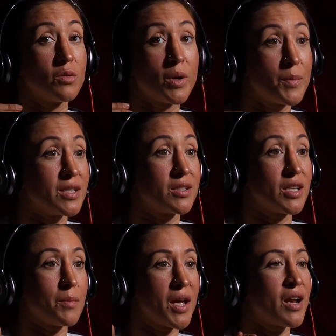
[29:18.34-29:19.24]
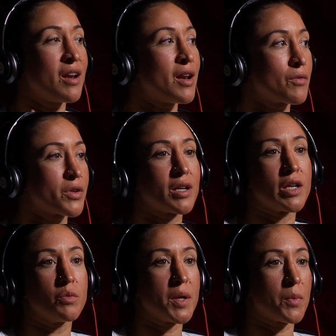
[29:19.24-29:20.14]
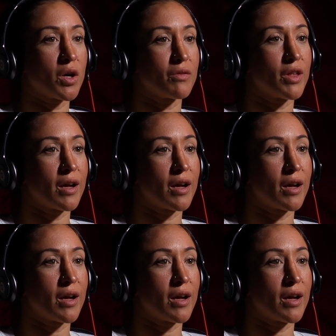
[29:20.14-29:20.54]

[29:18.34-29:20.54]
women's team, and I never thought I would be a part of that.